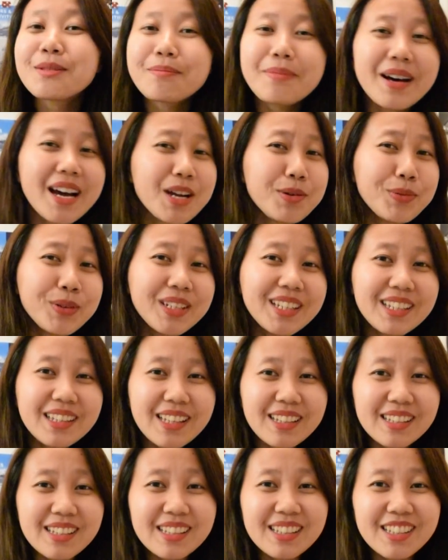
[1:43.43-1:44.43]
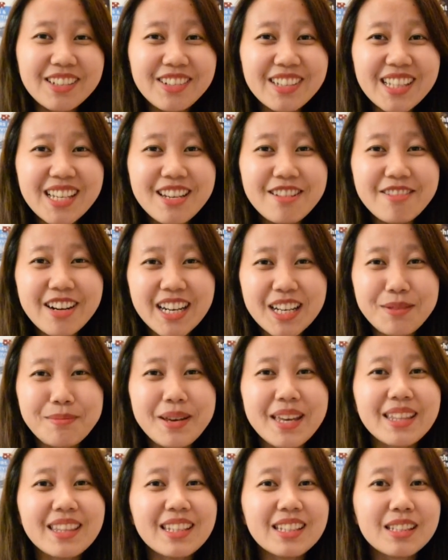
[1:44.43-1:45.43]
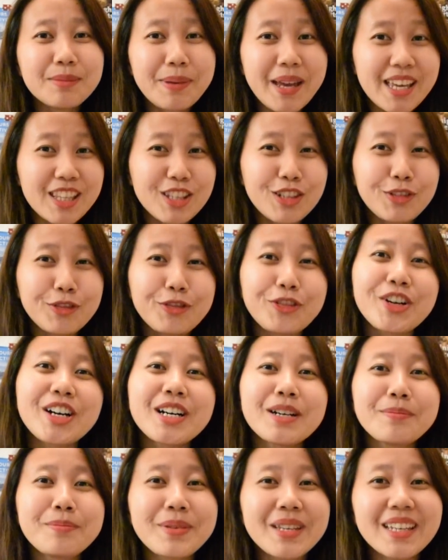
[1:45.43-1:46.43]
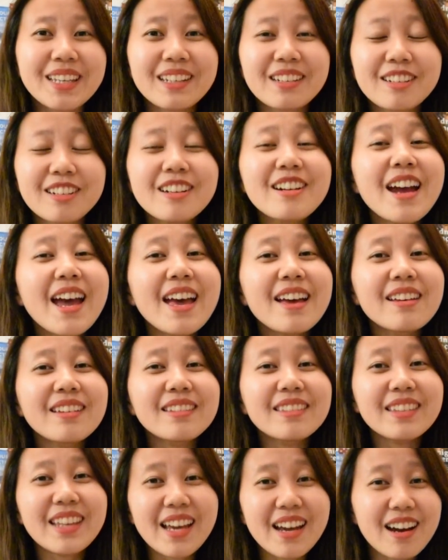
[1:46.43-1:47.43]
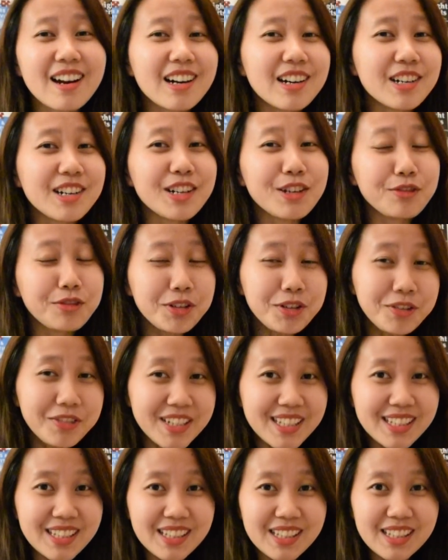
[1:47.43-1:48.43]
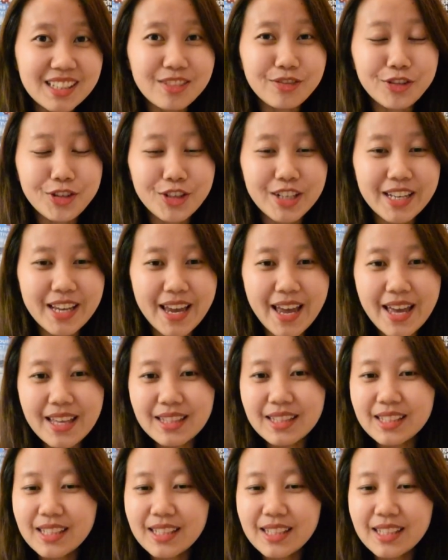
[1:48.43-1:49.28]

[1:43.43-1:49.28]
but I wouldn't necessarily recommend this pattern for a beginner, and there are a few reasons for that.